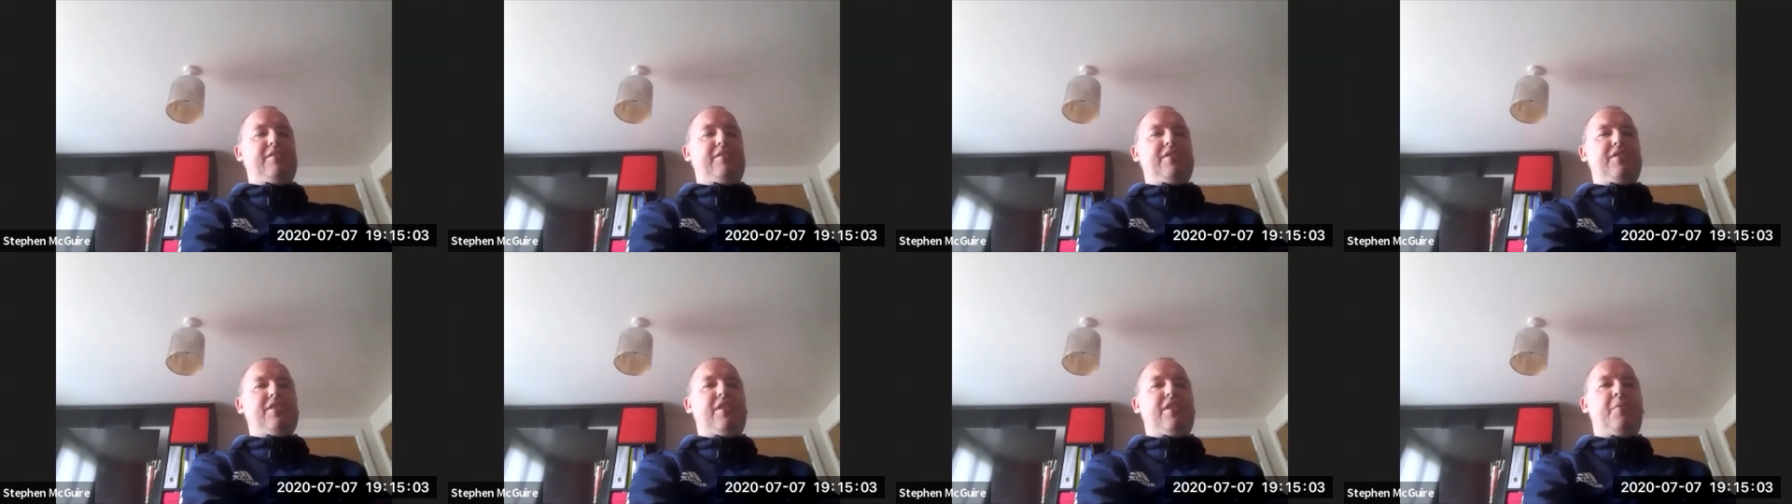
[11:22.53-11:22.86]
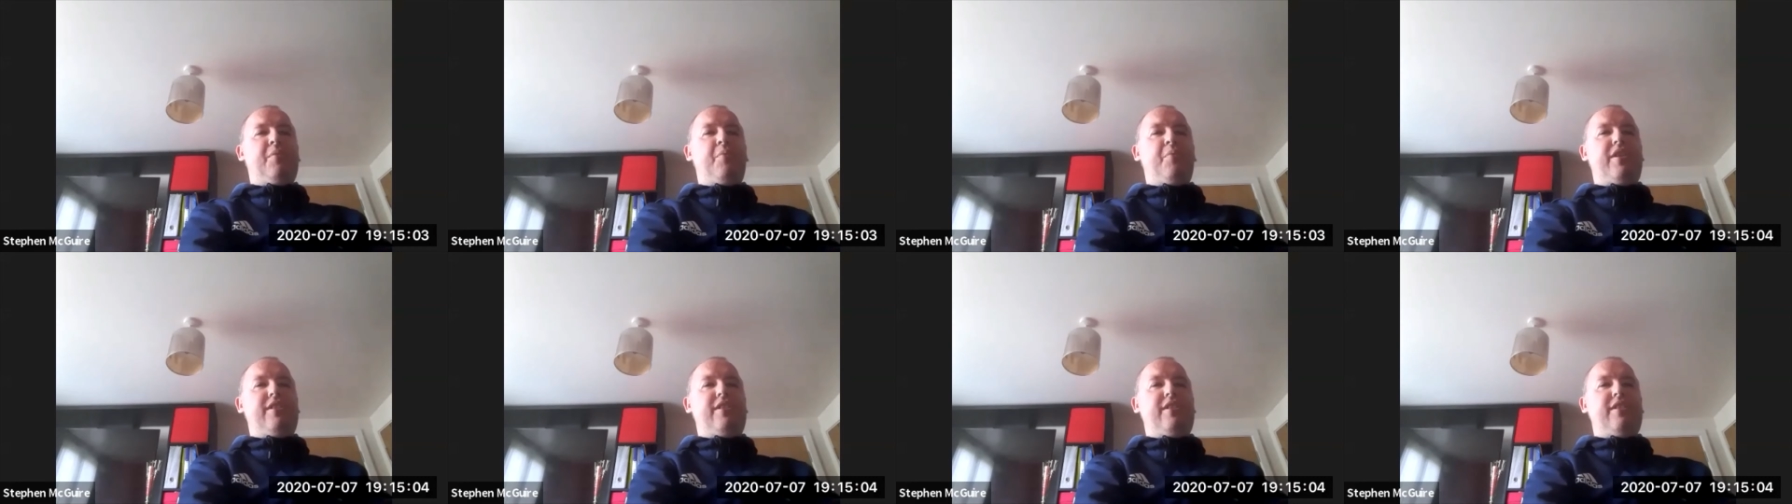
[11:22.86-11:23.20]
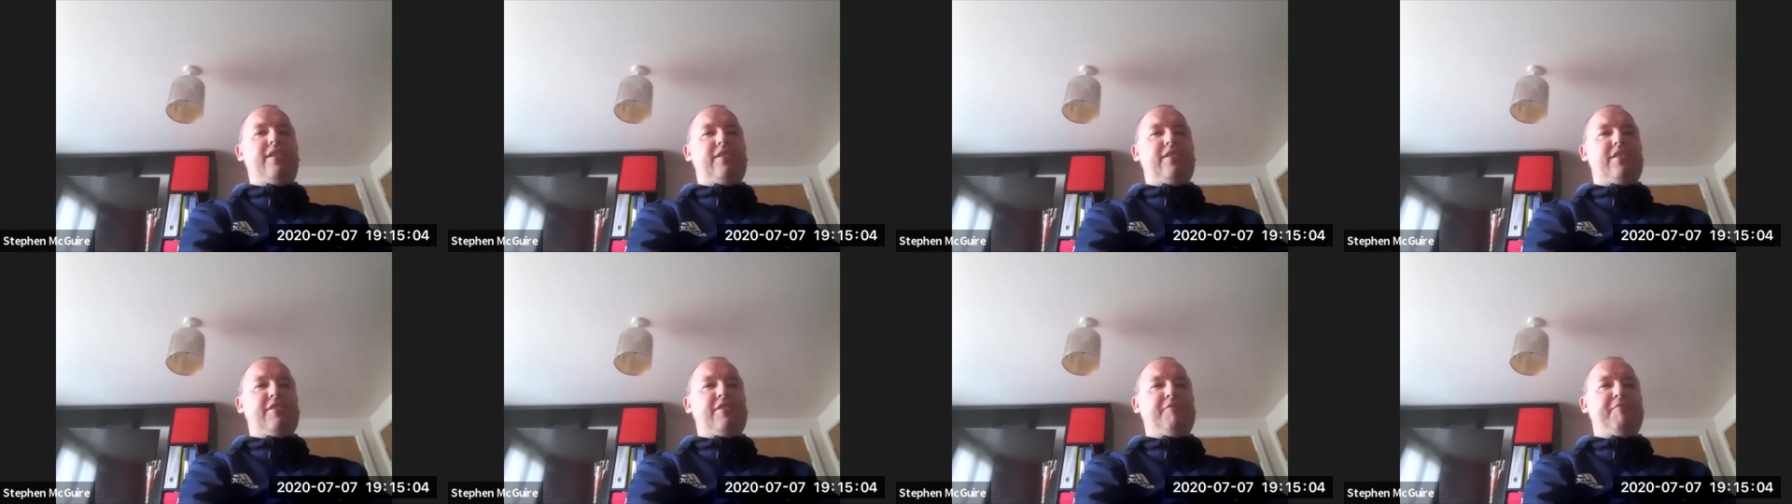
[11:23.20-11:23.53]
sort of
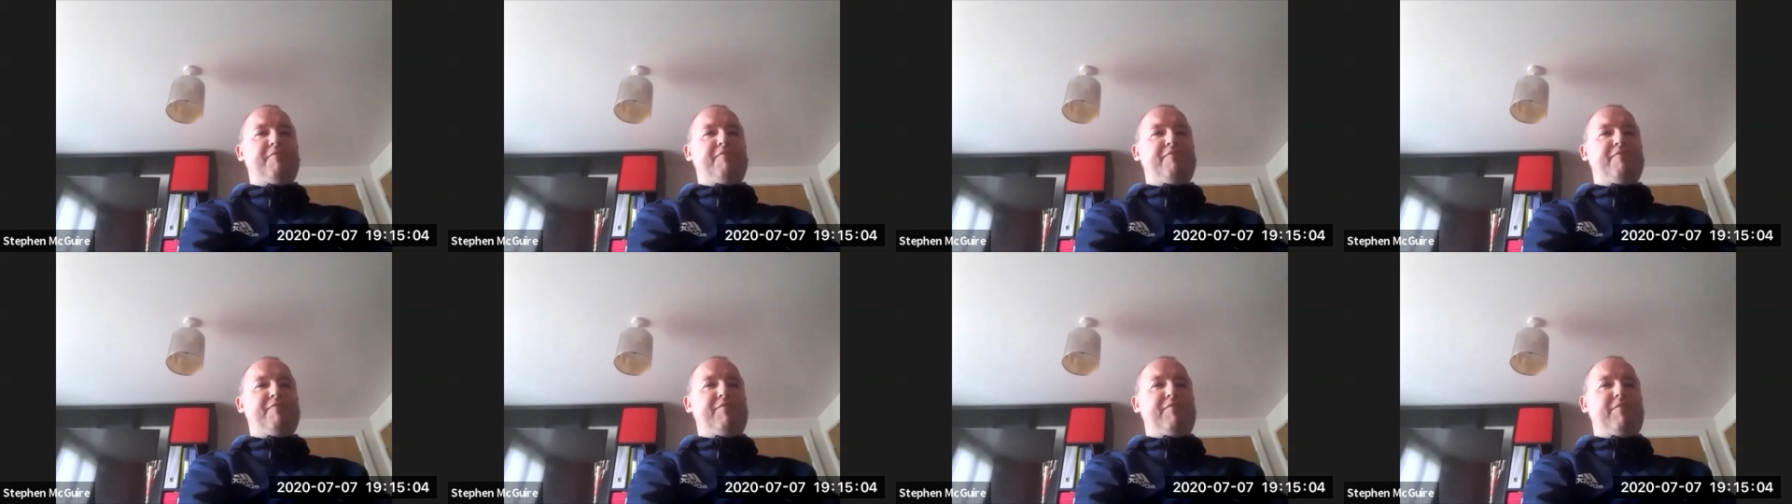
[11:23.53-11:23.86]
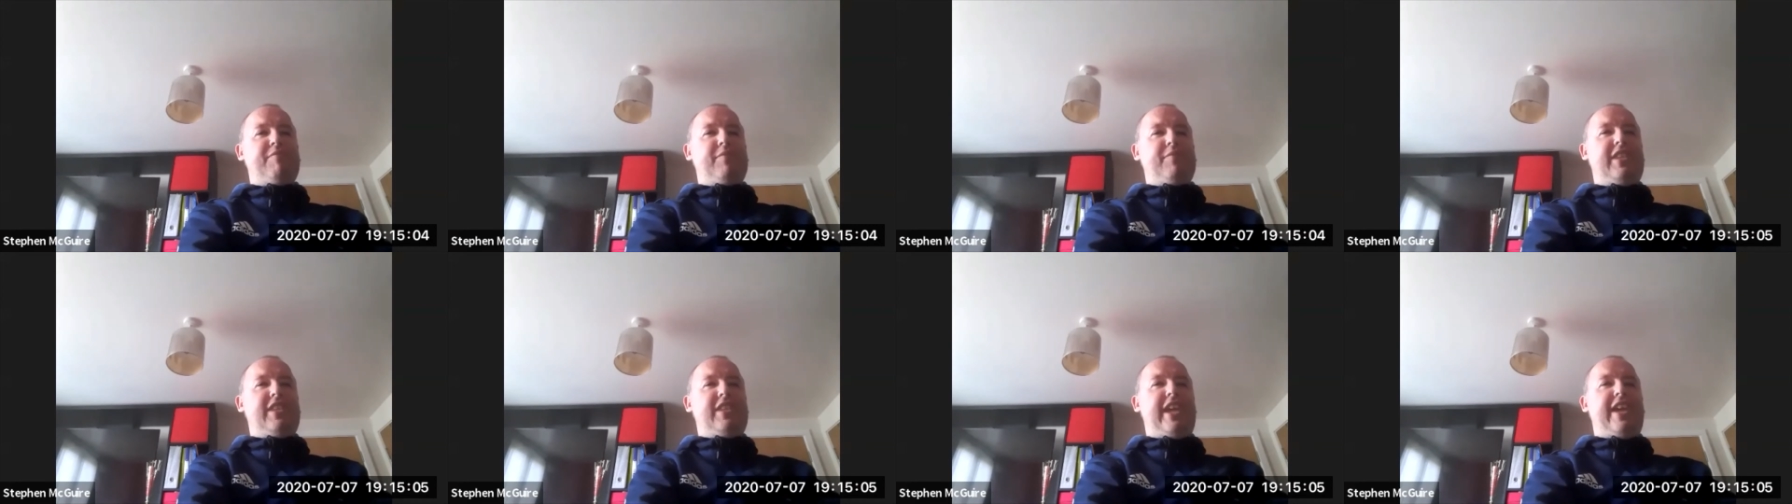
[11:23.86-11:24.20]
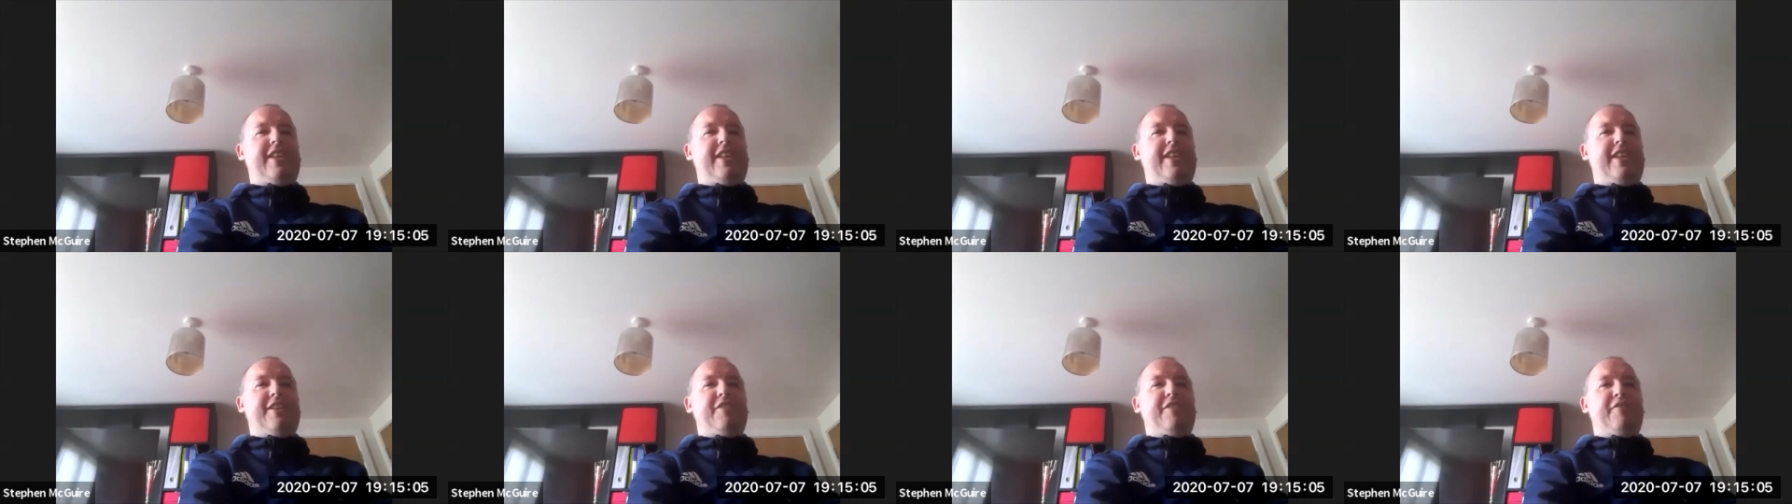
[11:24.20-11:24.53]
winter's
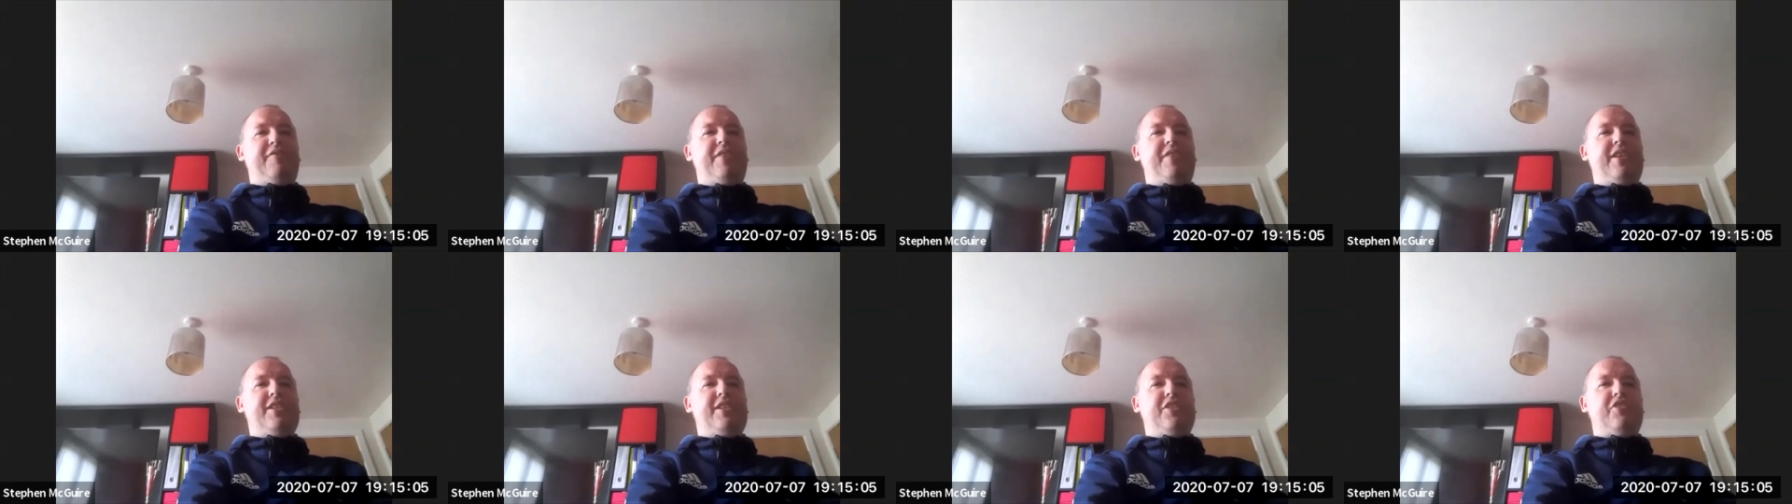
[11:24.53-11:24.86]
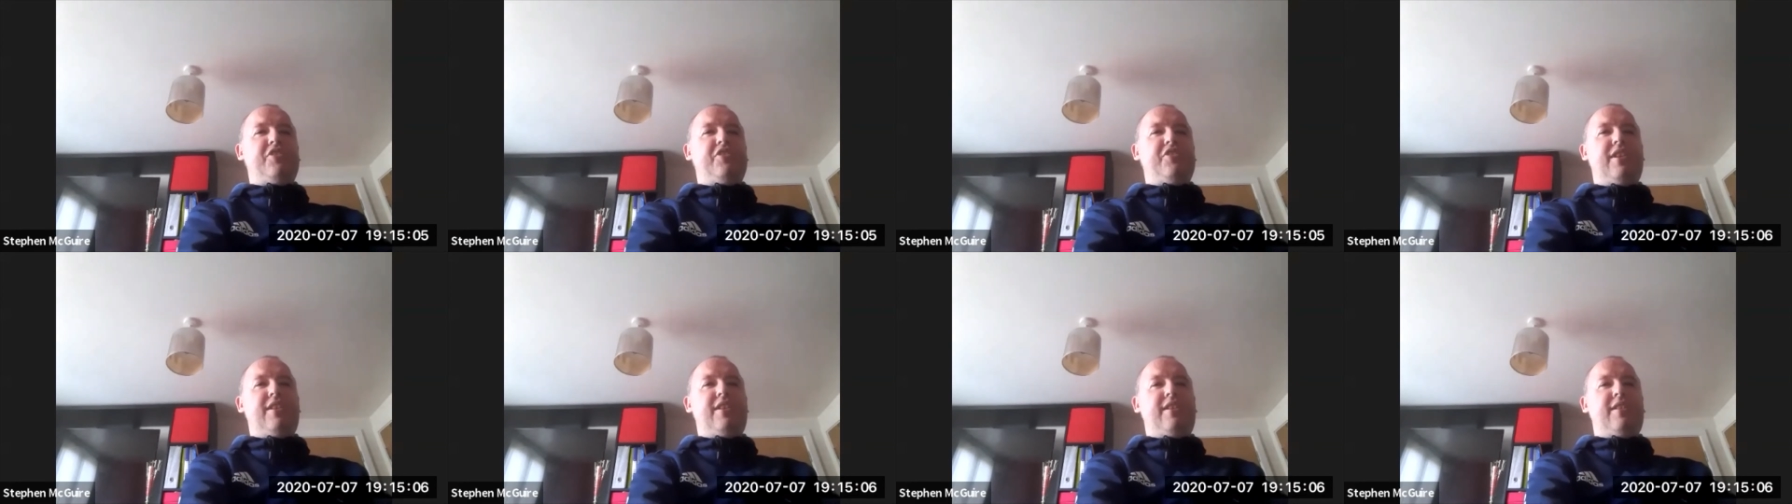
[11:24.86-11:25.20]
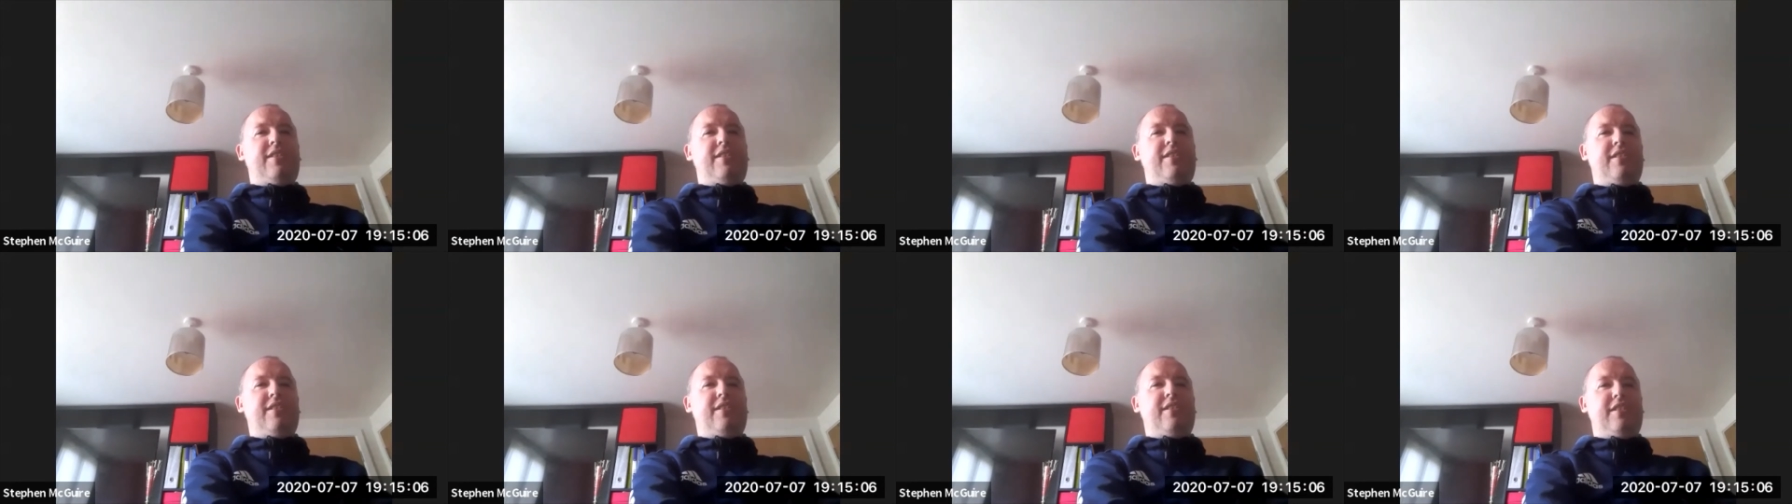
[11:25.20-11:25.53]
technical phase of training.